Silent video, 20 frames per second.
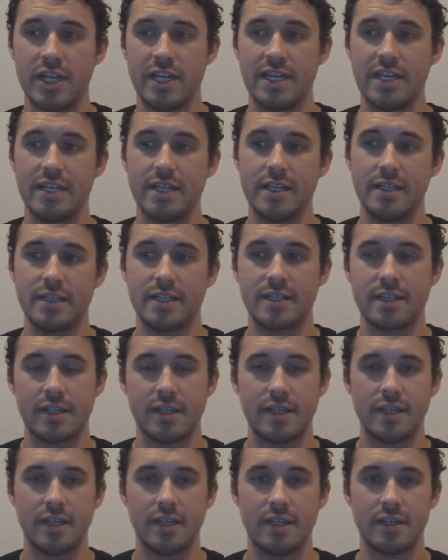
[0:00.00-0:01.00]
is,
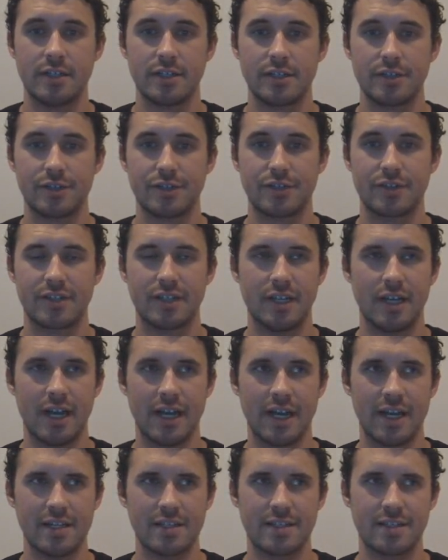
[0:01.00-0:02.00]
I
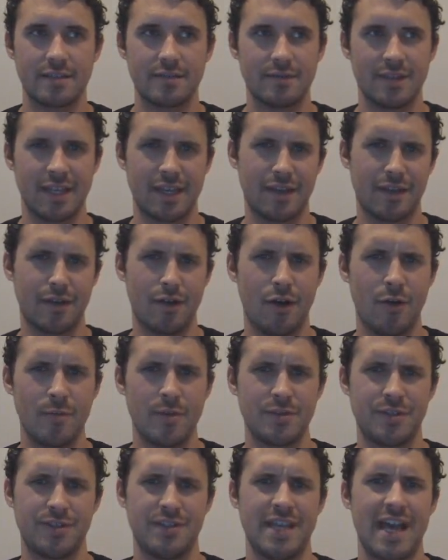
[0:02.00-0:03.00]
guess, like
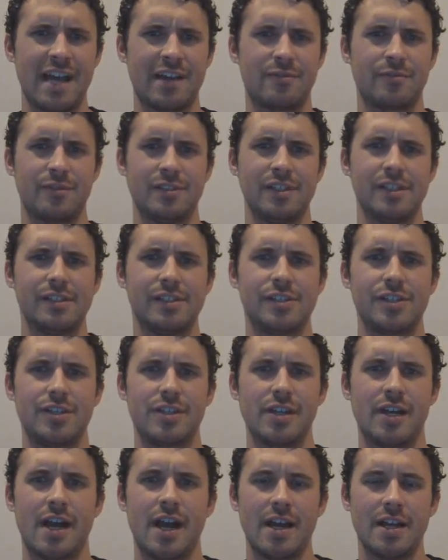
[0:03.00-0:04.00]
almost
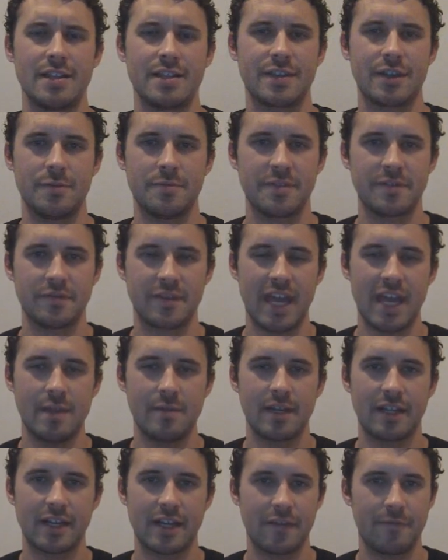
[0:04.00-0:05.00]
sacrilege in terms of
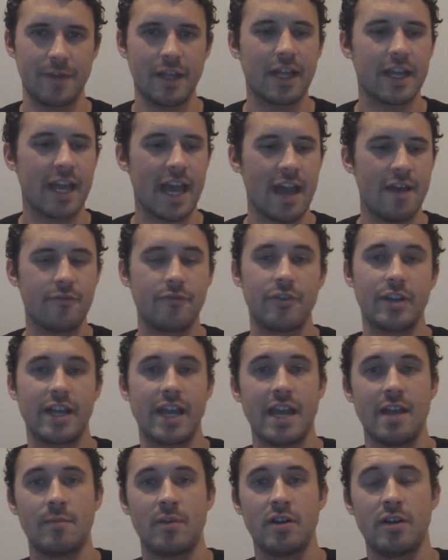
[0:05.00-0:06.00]
gaming. Like, I feel like every
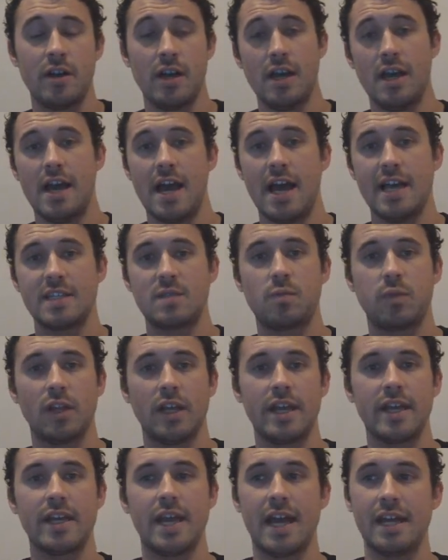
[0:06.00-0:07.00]
gamer has
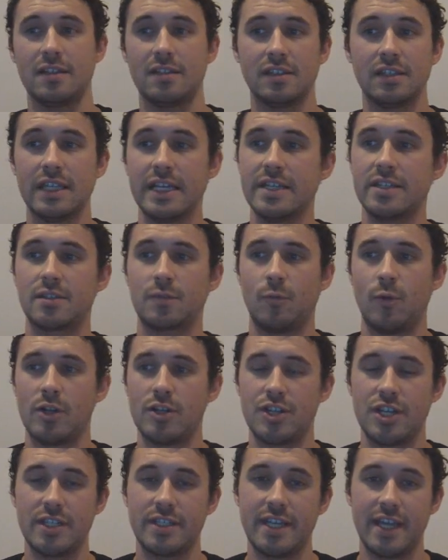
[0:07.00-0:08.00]
played at least one
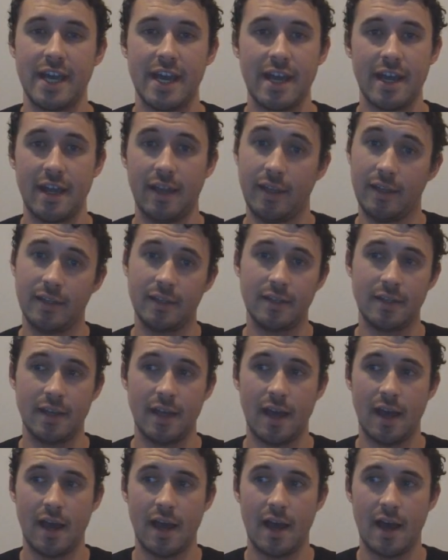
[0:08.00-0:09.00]
GTA, and
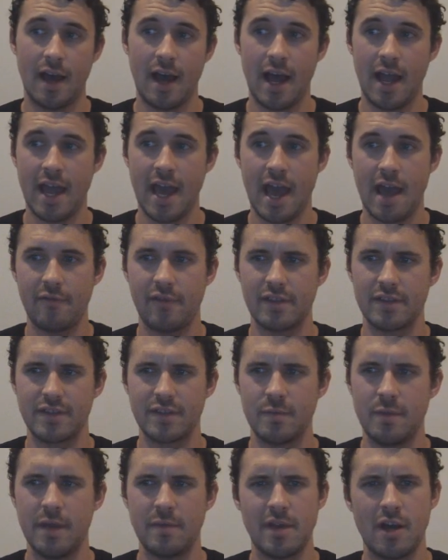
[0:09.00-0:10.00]
I haven't.
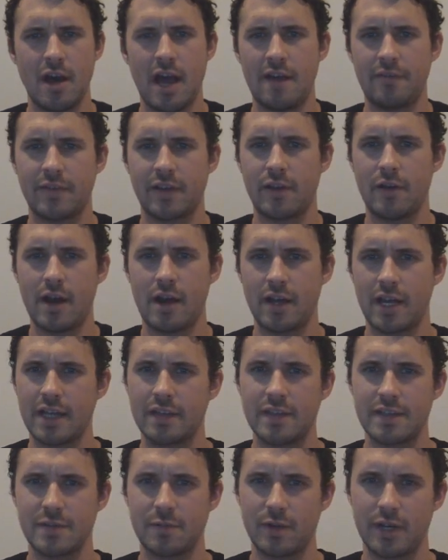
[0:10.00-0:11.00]
So maybe I'll have to go out and get
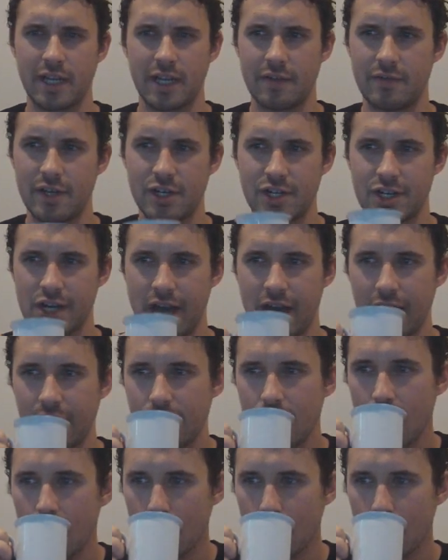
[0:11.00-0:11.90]
this one and give it a shot.